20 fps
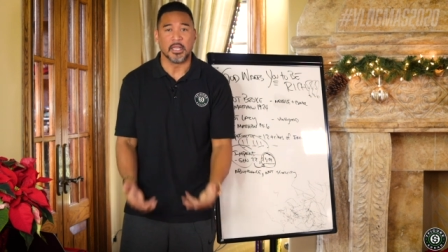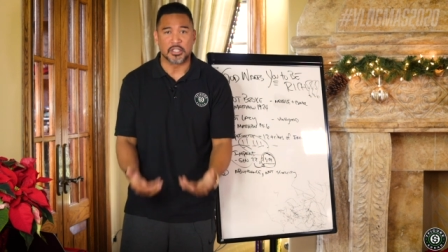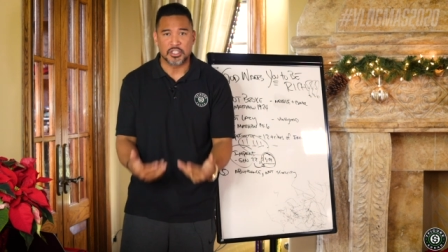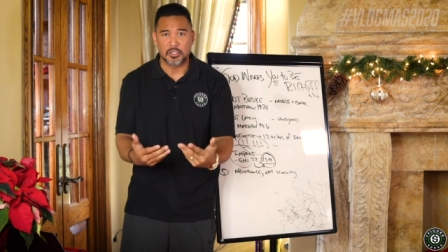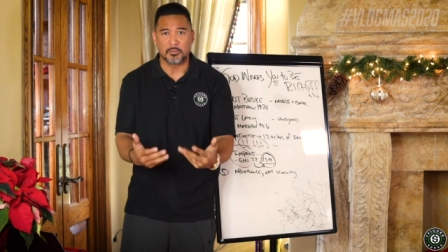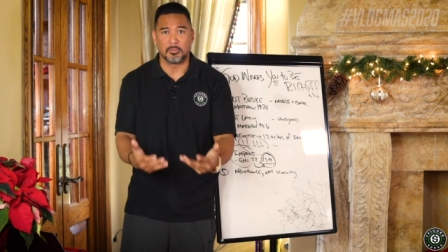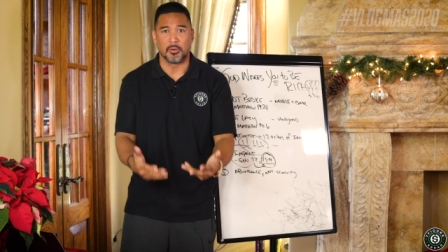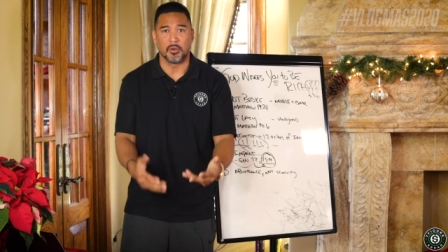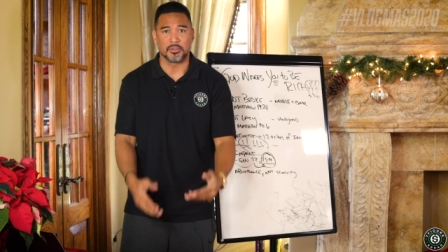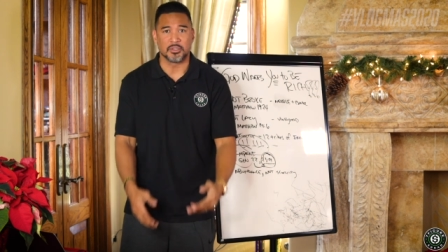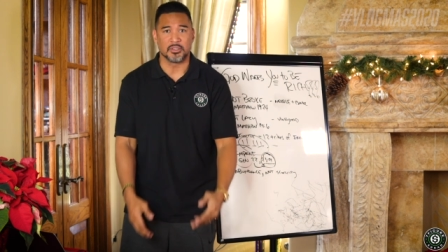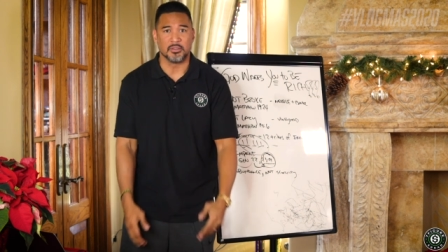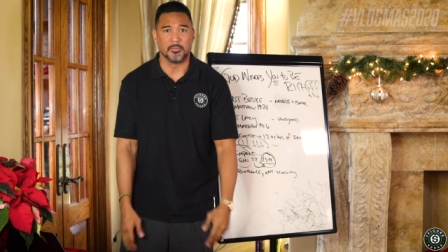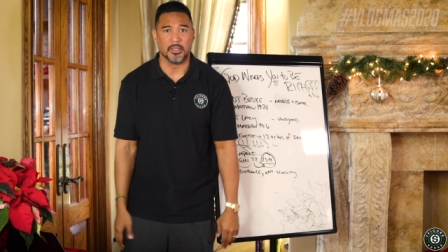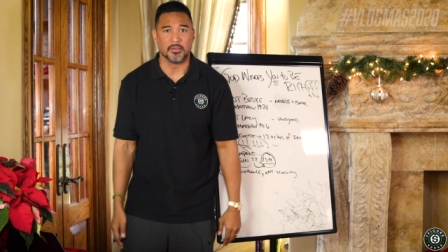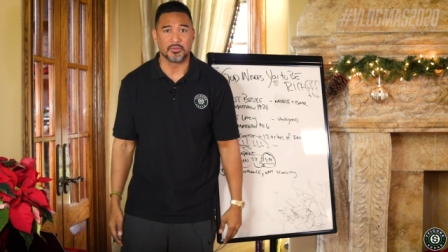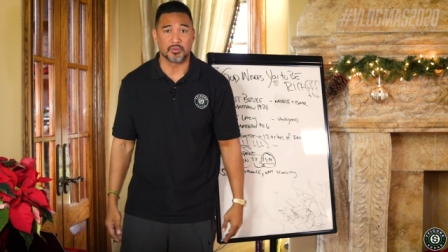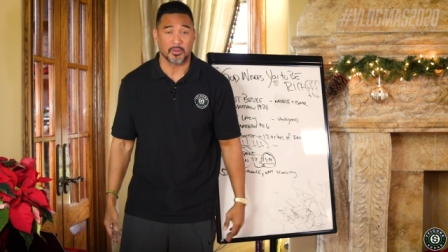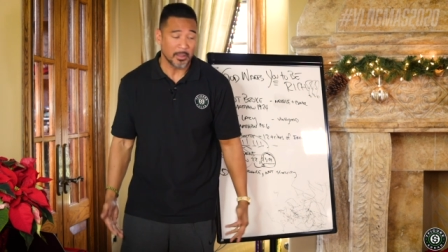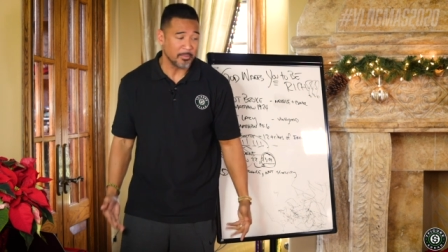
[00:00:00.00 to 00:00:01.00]
it's
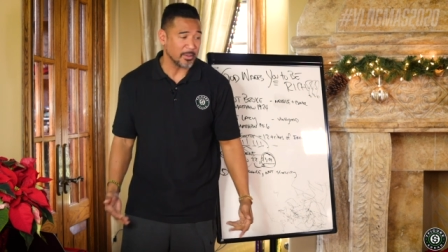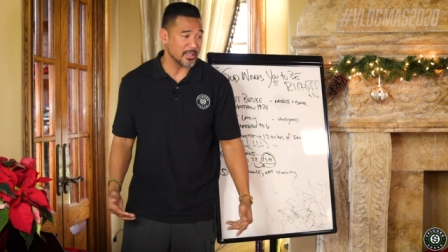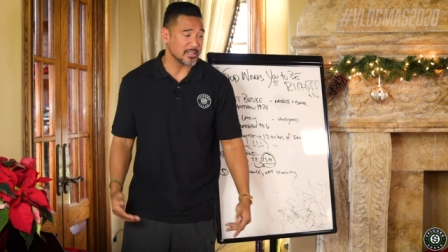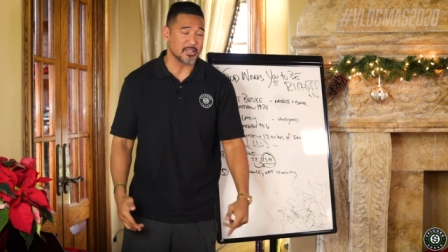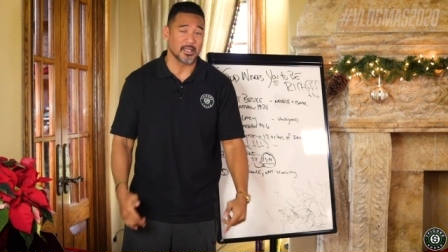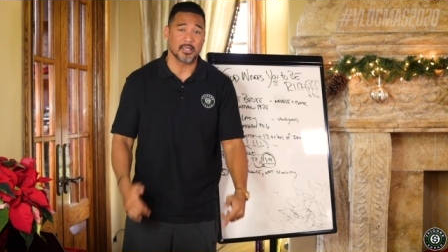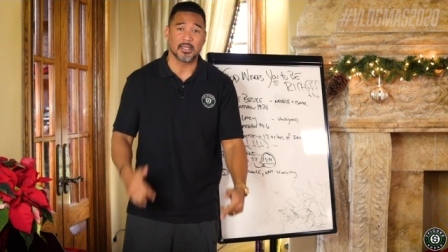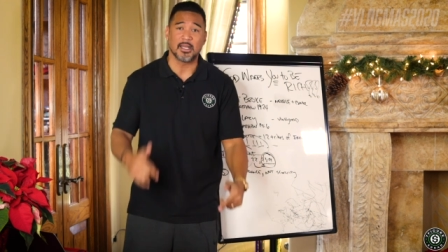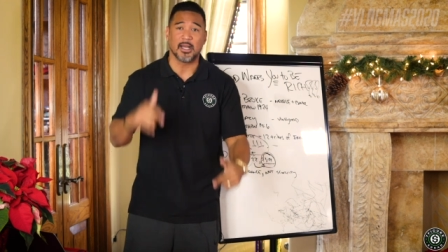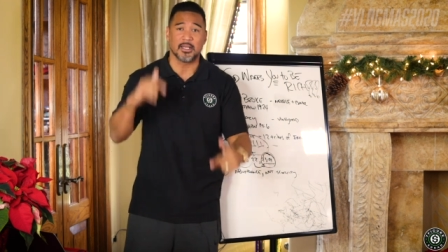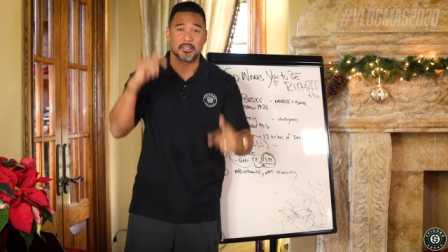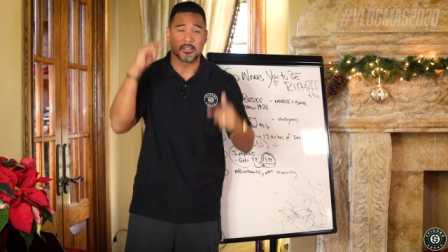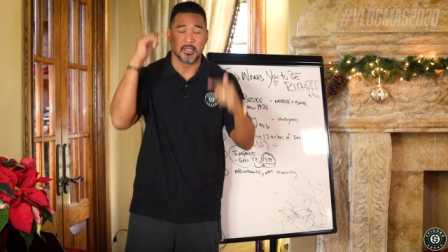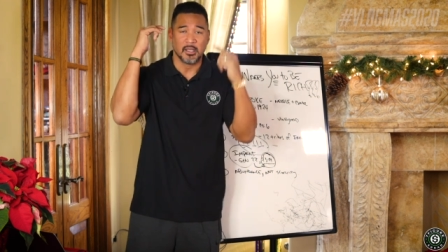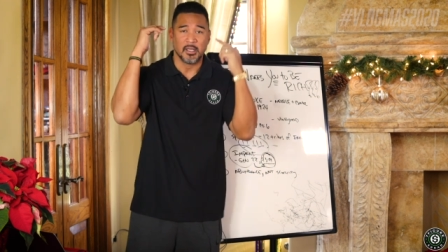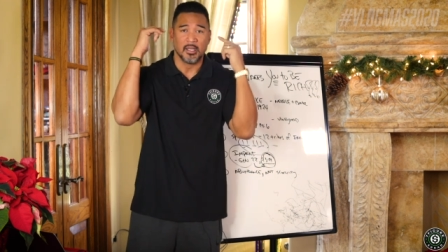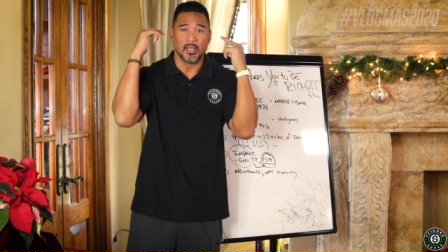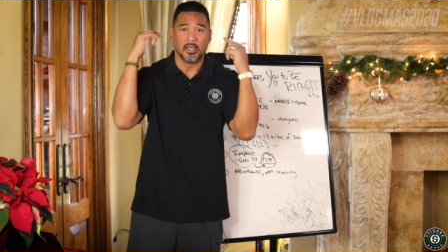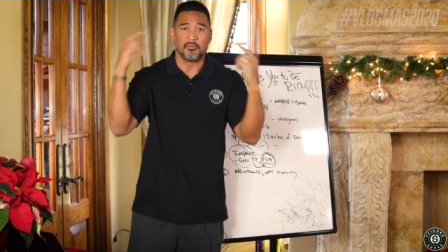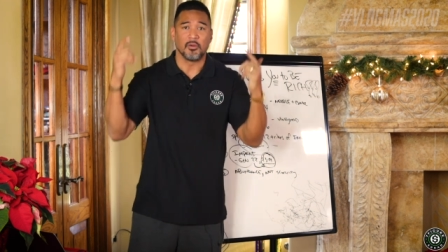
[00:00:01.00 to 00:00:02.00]
supposed to be. So that being said,
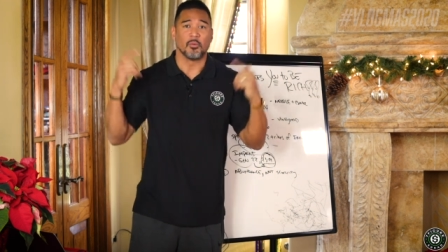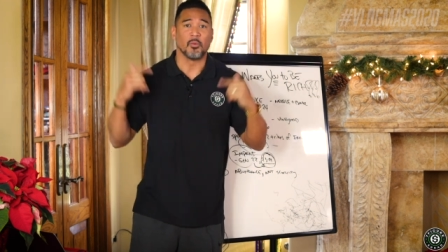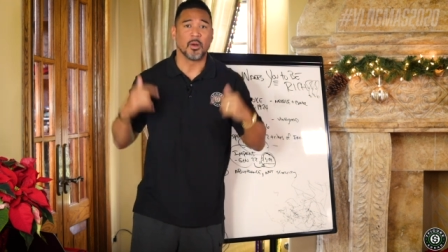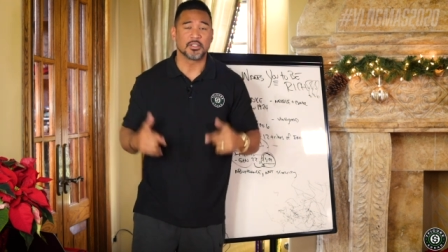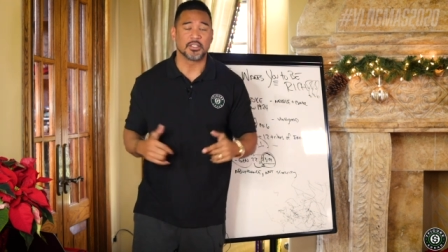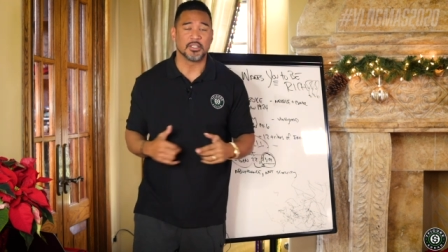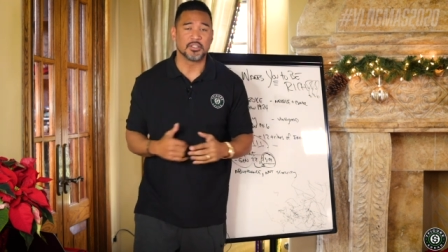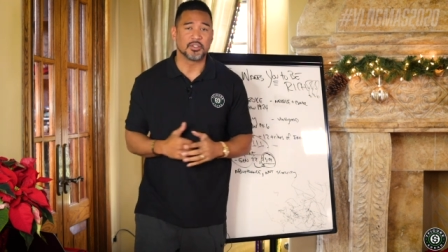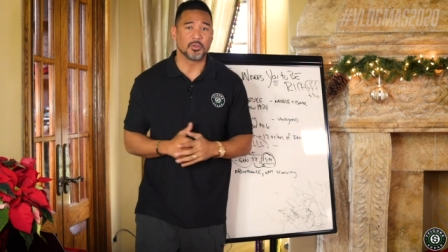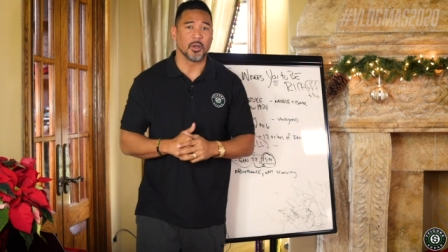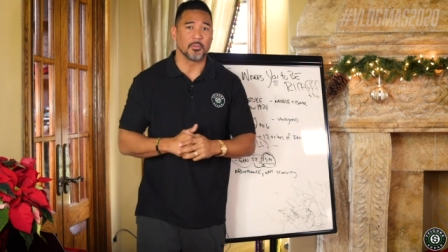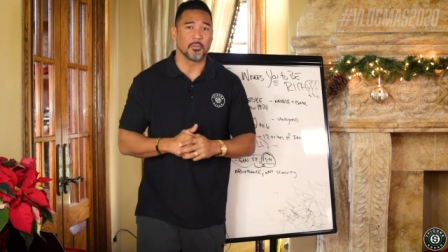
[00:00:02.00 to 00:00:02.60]
guys, if you watch